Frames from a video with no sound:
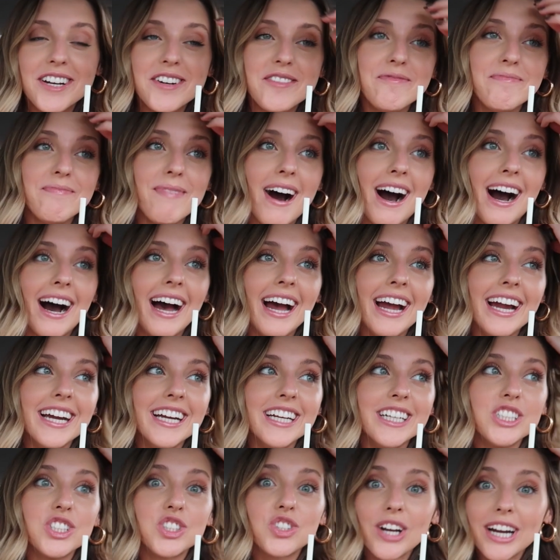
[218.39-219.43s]

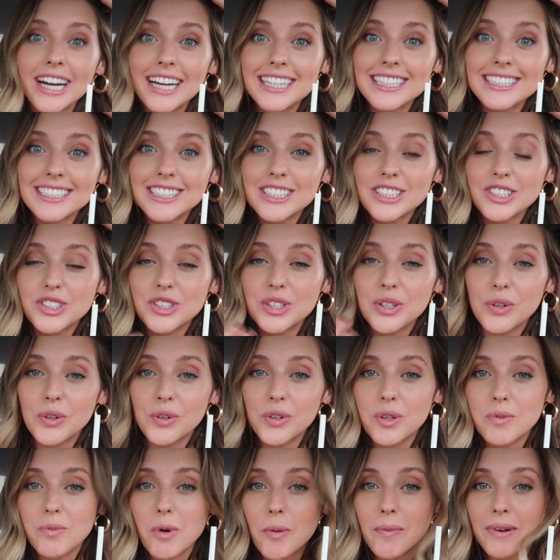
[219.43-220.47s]
my drinks to
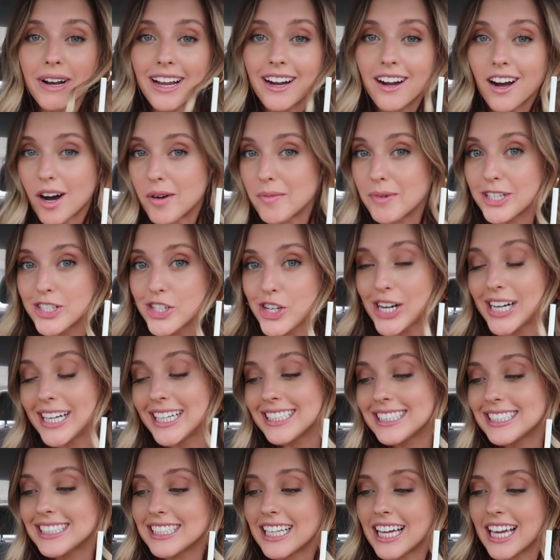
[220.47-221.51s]
the moment I got my drinks.